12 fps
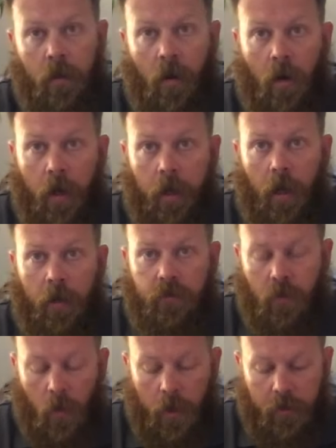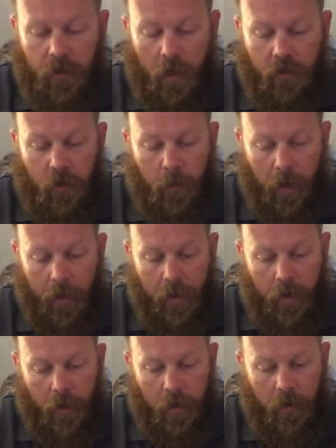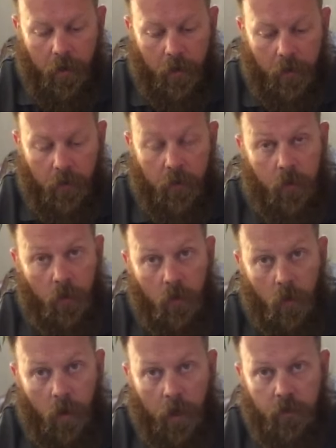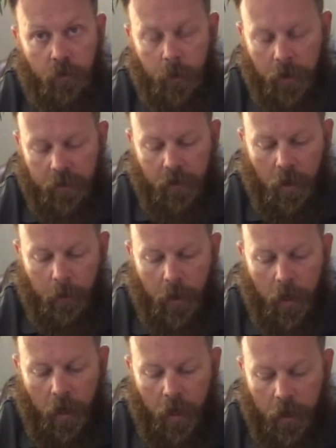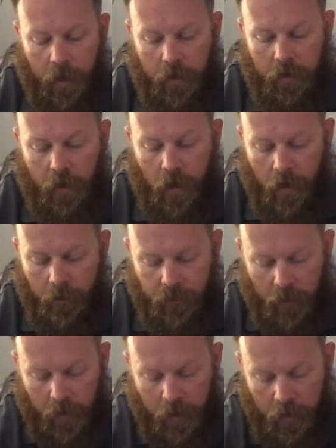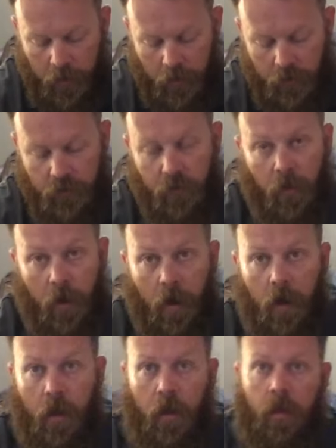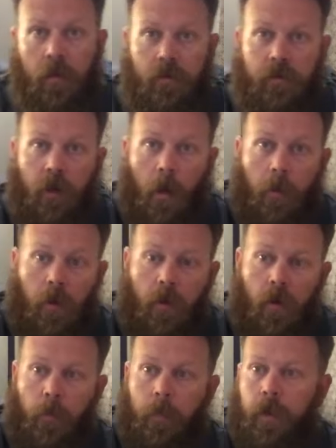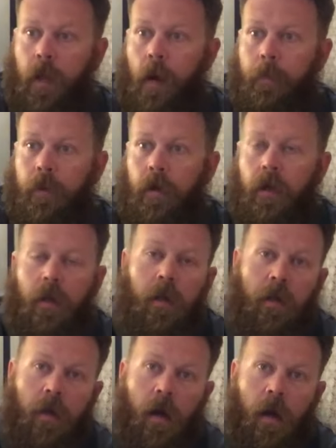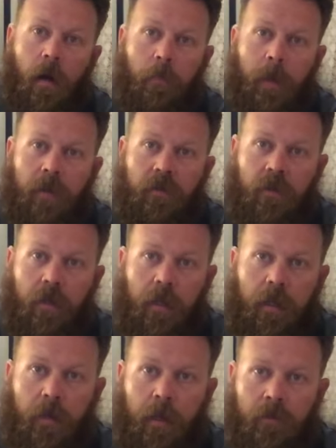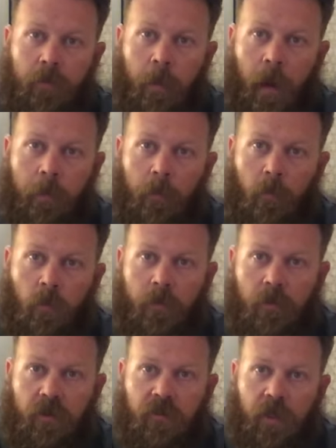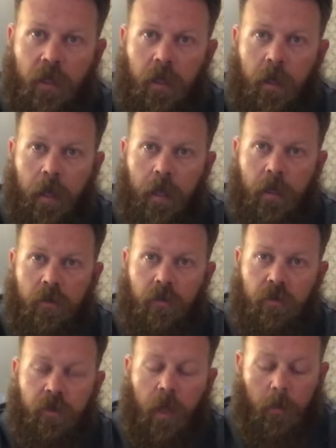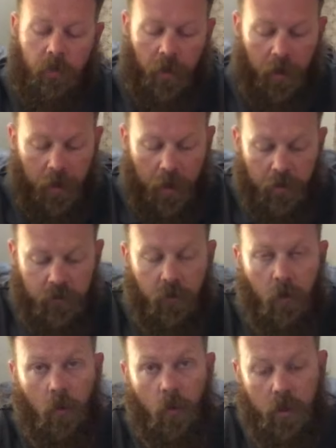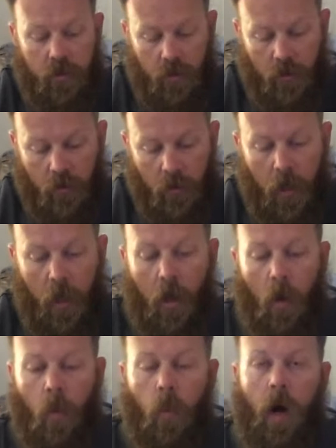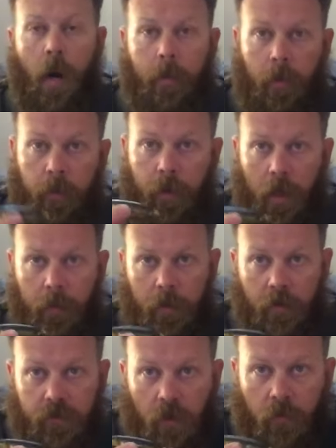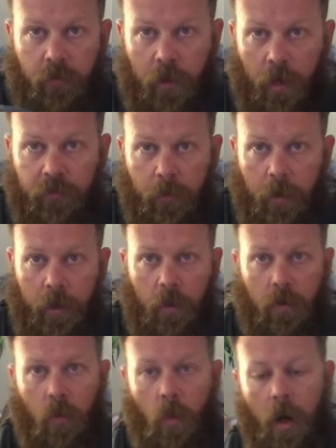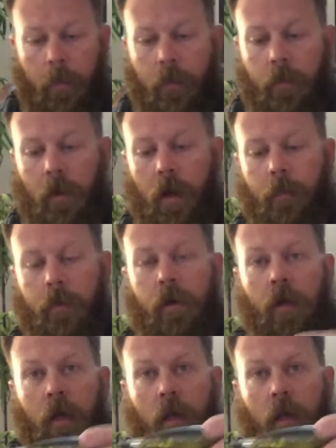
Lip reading: All right, guys, so I want to talk to you about the new lure I just picked up, and it is the Double Plobber. Basically, it's by River2Sea, and it's the same thing as the original Whopper Plopper. So if you're not familiar with the Whopper Plopper,